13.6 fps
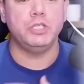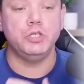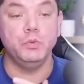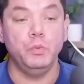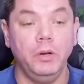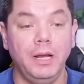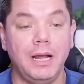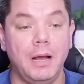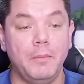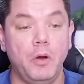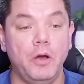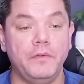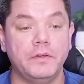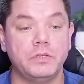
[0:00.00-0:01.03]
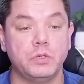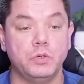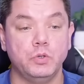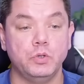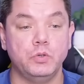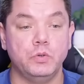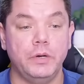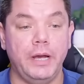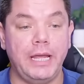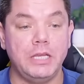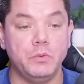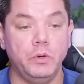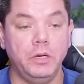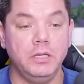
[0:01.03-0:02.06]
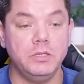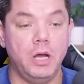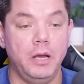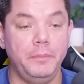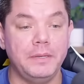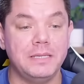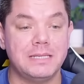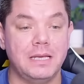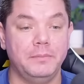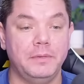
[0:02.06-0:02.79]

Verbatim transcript: you want to come over to Google and you want to type in something